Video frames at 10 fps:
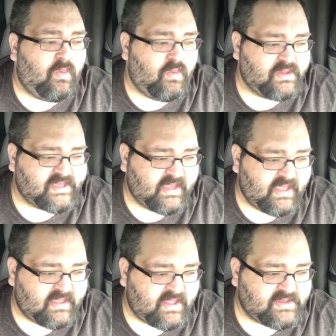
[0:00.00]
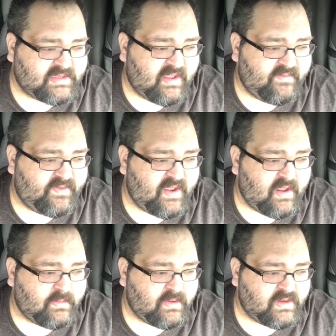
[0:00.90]
Once I get that stuff, then
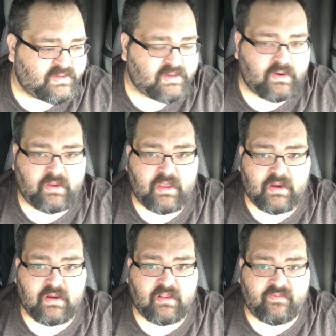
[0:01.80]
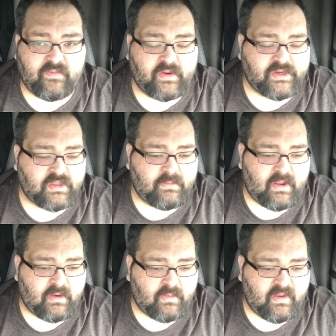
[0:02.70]
I'm going to start getting the fridge and the
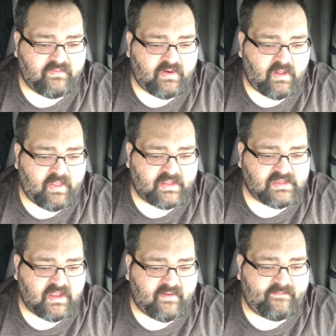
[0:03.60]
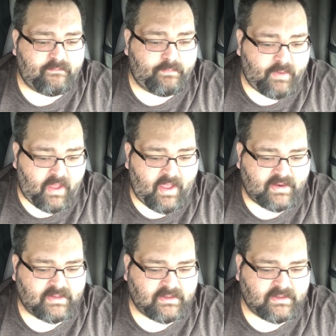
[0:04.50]
microwave and all that stuff. But